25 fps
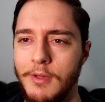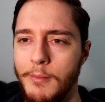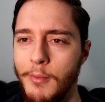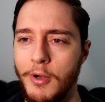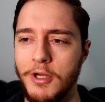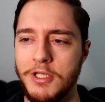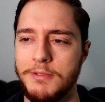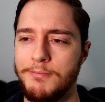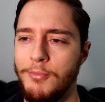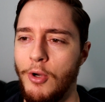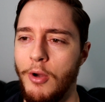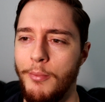
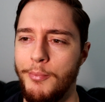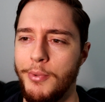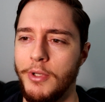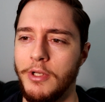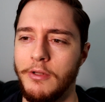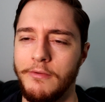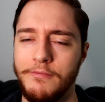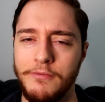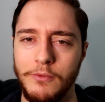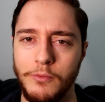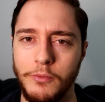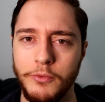most
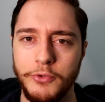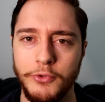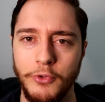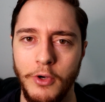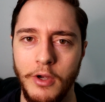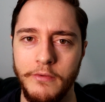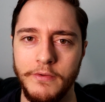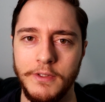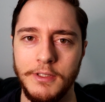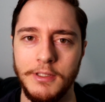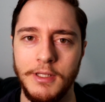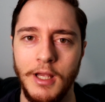popular forward
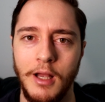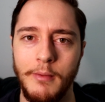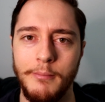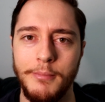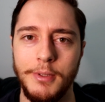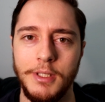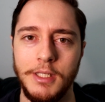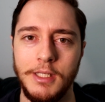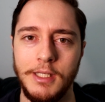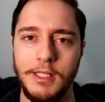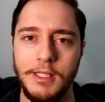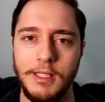driving
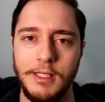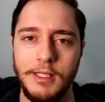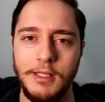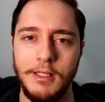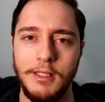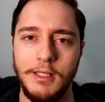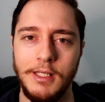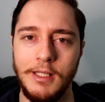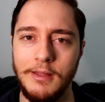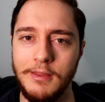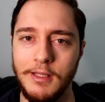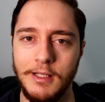company
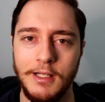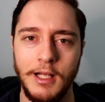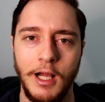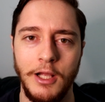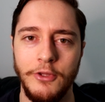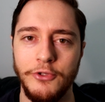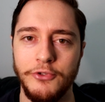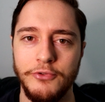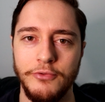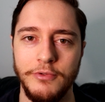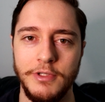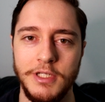in the
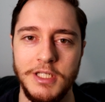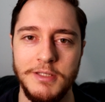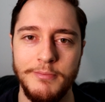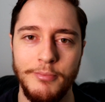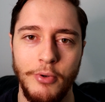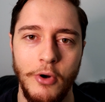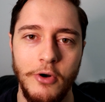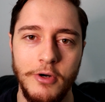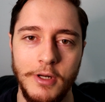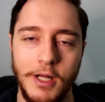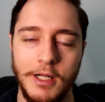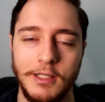country's
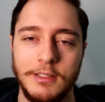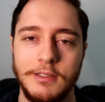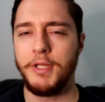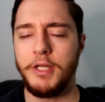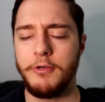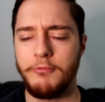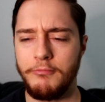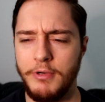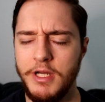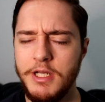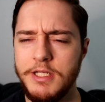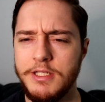product. But
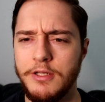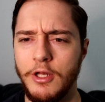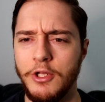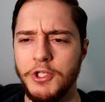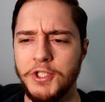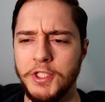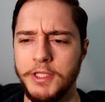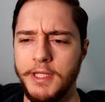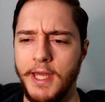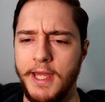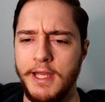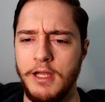in
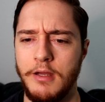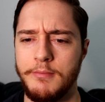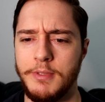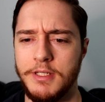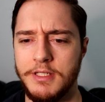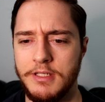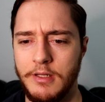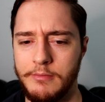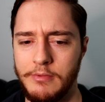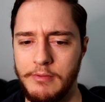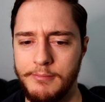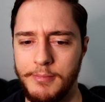researching the ARB
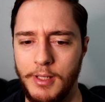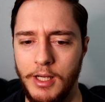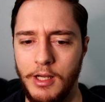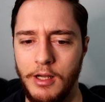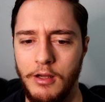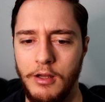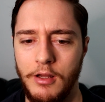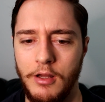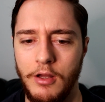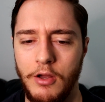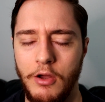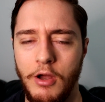Summit
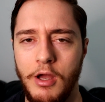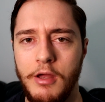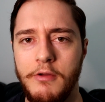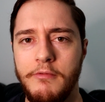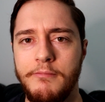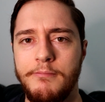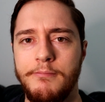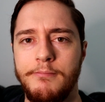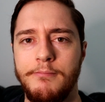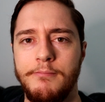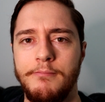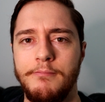Bar,
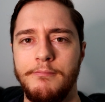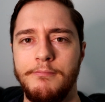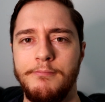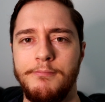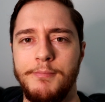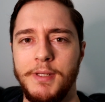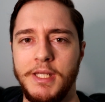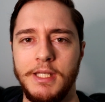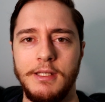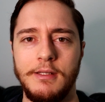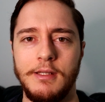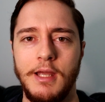I've
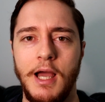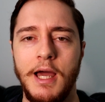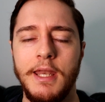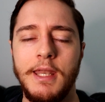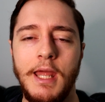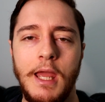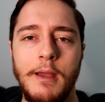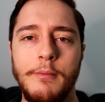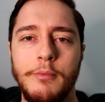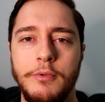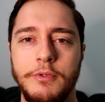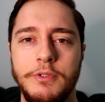been
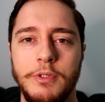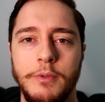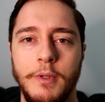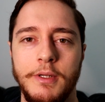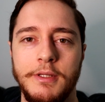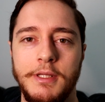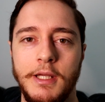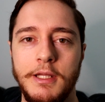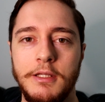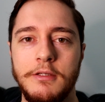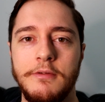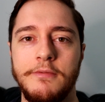unable to
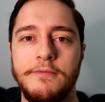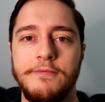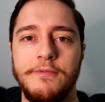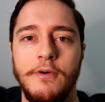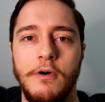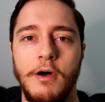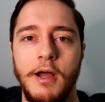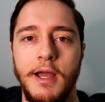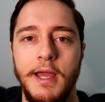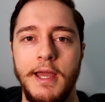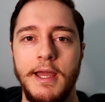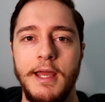
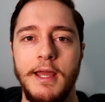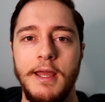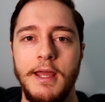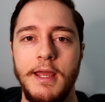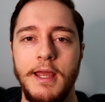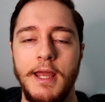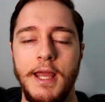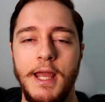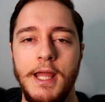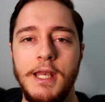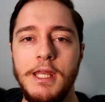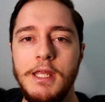identify
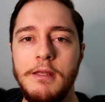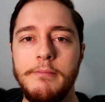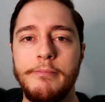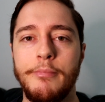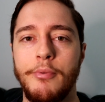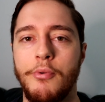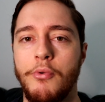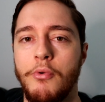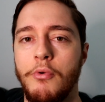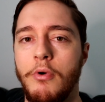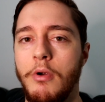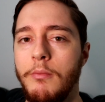any
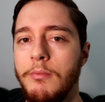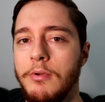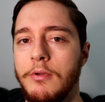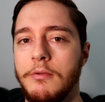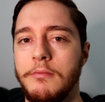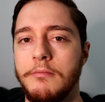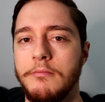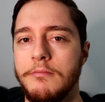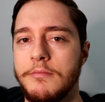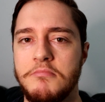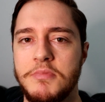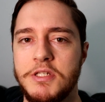
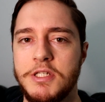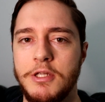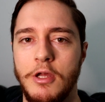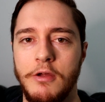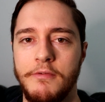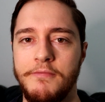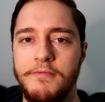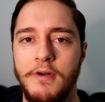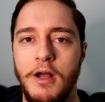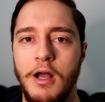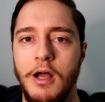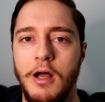problem so
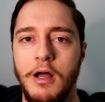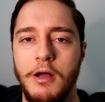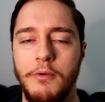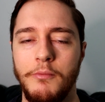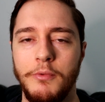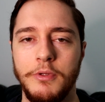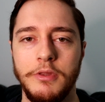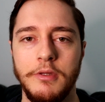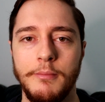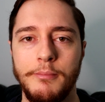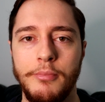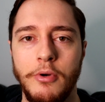far
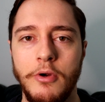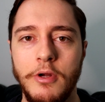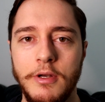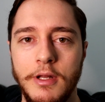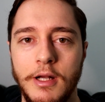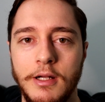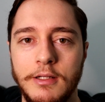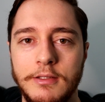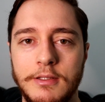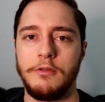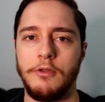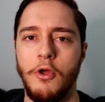with the
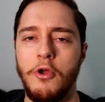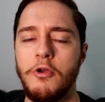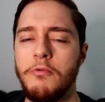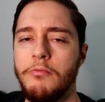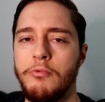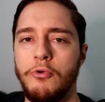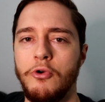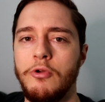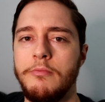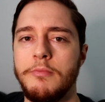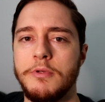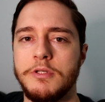product. No
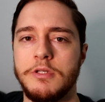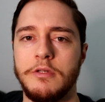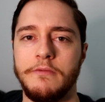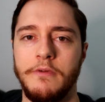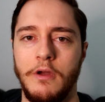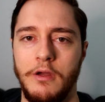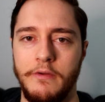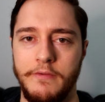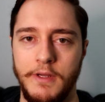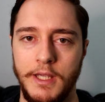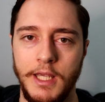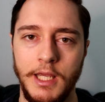rumors of
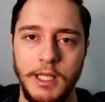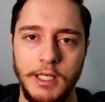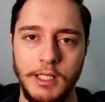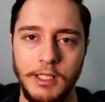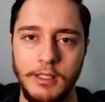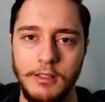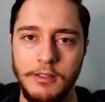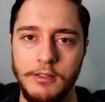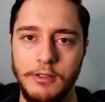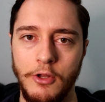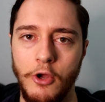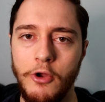
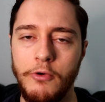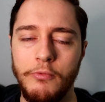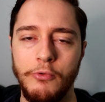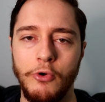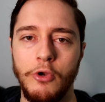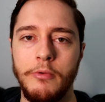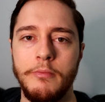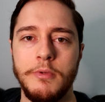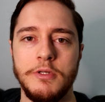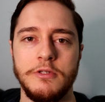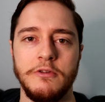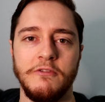overheating, no
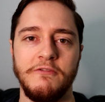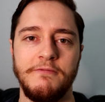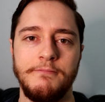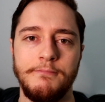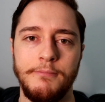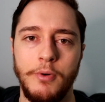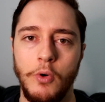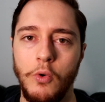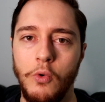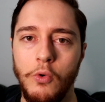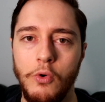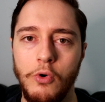rumors
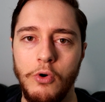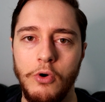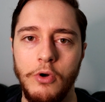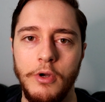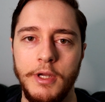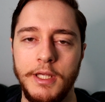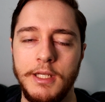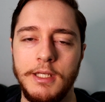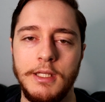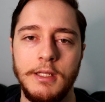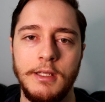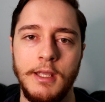of
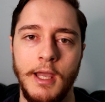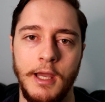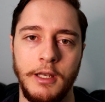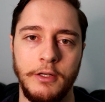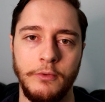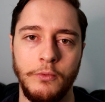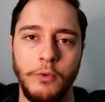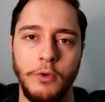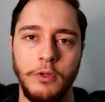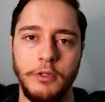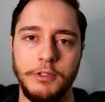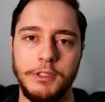poor indicator
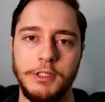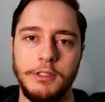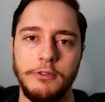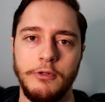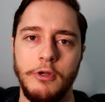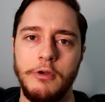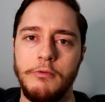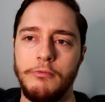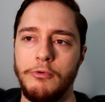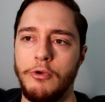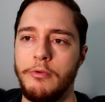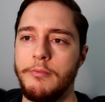quality,
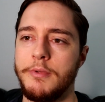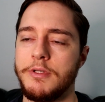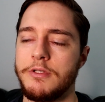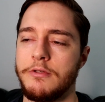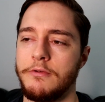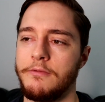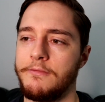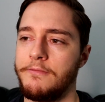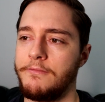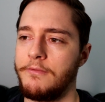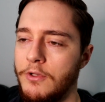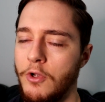no rumors
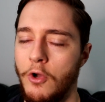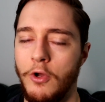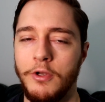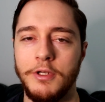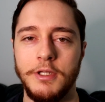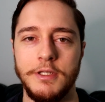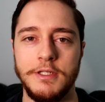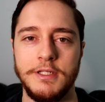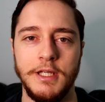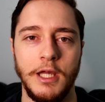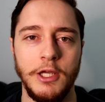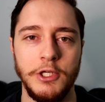of
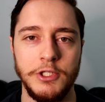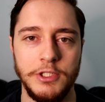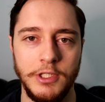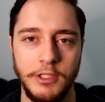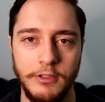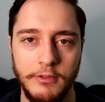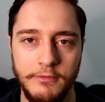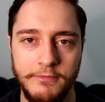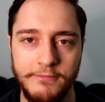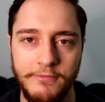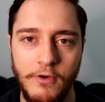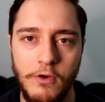condensation
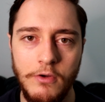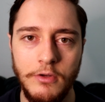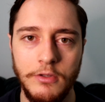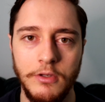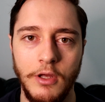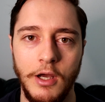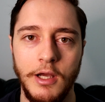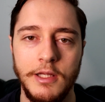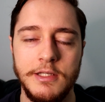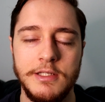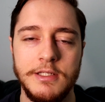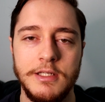in the fog
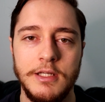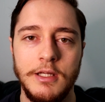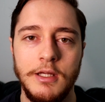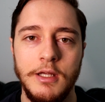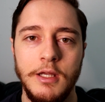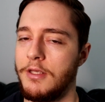lights.